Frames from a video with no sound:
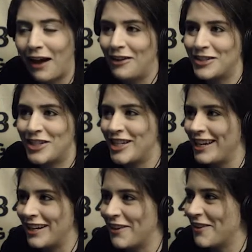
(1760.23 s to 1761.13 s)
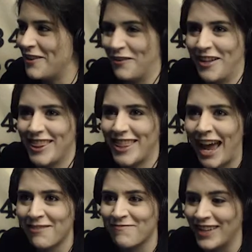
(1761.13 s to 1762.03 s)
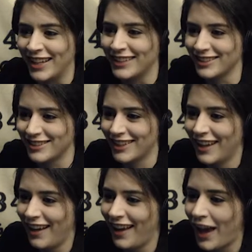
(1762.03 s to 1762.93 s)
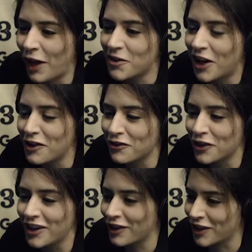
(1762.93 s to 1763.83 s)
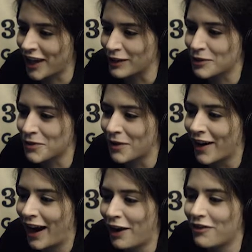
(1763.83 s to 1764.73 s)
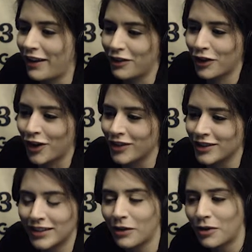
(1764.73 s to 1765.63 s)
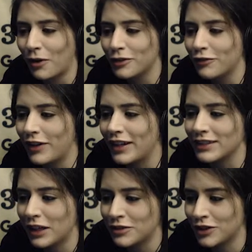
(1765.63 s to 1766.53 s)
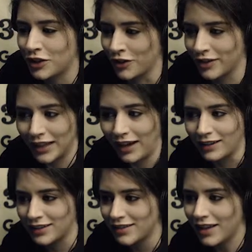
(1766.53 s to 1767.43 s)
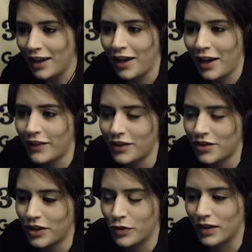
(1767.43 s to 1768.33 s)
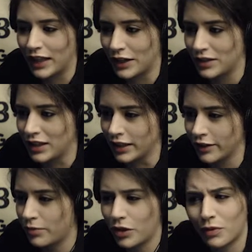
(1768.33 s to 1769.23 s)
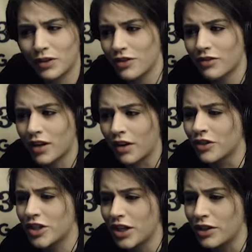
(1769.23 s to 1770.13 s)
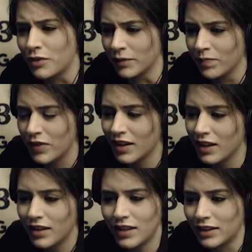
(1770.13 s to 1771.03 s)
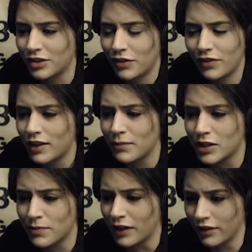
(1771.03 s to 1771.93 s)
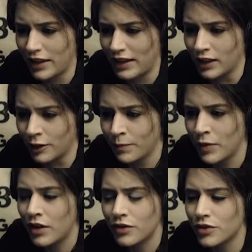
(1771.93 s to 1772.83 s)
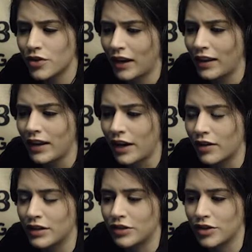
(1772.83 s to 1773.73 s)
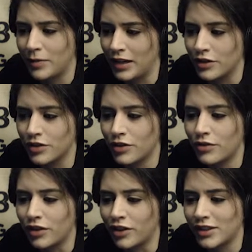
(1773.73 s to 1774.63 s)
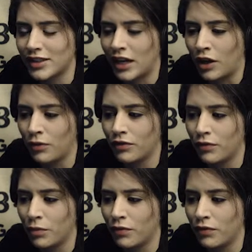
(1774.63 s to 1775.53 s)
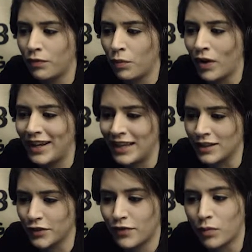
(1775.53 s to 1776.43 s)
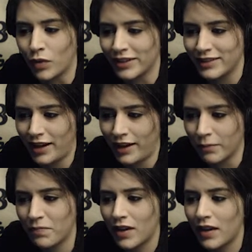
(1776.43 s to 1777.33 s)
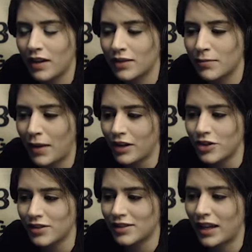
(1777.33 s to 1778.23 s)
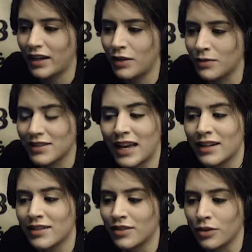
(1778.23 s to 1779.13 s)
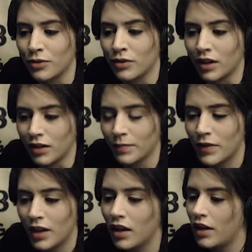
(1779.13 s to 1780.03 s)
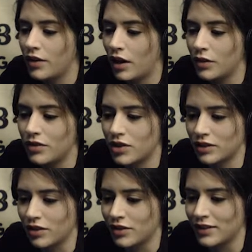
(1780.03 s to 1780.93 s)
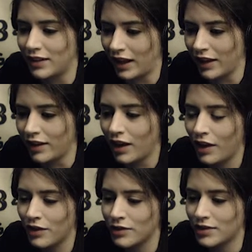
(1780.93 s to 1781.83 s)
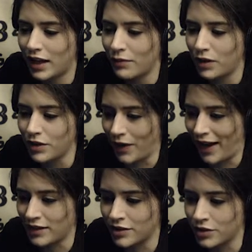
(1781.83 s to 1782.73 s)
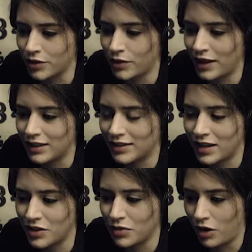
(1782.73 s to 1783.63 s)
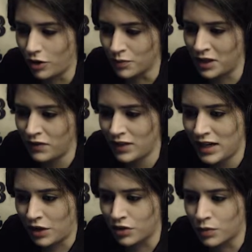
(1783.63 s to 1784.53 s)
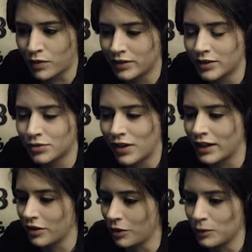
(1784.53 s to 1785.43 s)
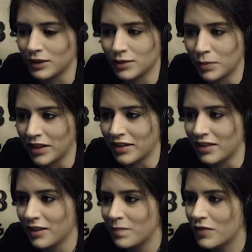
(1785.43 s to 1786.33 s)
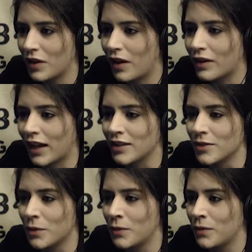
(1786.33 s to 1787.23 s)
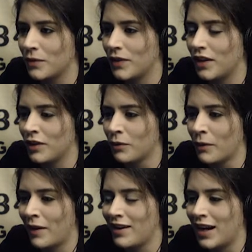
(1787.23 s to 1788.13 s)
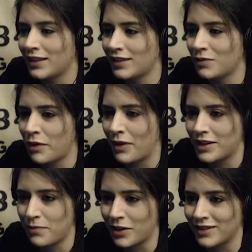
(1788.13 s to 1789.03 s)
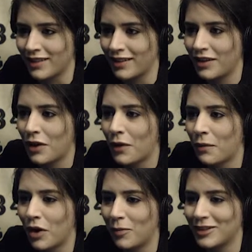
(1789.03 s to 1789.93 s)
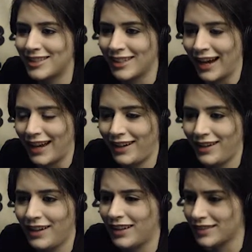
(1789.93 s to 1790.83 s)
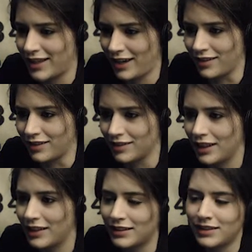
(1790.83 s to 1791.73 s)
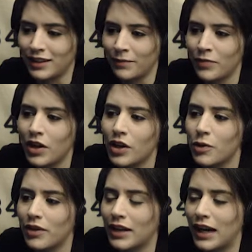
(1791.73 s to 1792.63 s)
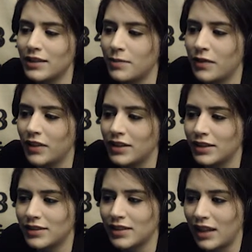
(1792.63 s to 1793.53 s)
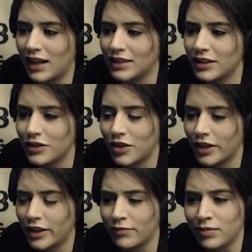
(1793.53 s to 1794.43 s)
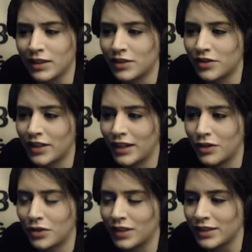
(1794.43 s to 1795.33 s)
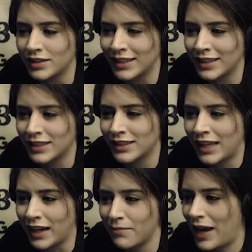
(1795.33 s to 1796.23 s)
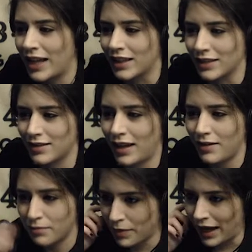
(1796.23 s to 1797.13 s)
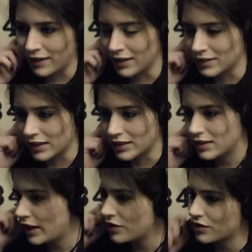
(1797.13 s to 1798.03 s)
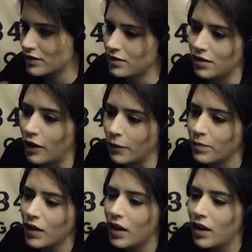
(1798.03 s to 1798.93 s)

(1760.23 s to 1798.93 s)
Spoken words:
Oh, gee, I wonder what that means! How colorful the other guests were, how red the curtains, how gold the fittings, how secure the locks. Eventually you were allowed to leave, but was your recovery genuine? Yes, you're feeling much better, thank you. Through trial and error and determination, you learned to tell what is from what is not. The manager said he was sad to see you go. No, you just learned to lie. You said what you had to, and they sent you home. Even now, your world is red and gold and splendid. Okay, so Either we went nuts, we went to prison, we almost died. A scandal. Let's see. You were the gossip of London's salon and the target of blistering editorials in the Gazette. Mad, they said. Bad, they said. Dangerous to know.